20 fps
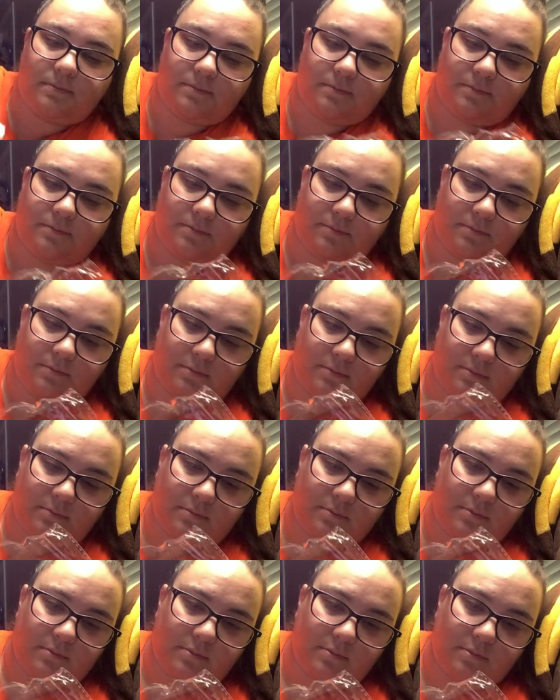
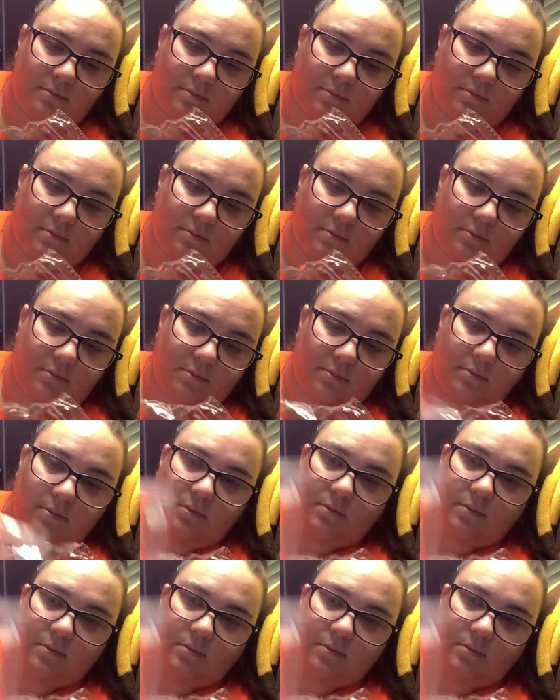[no speech]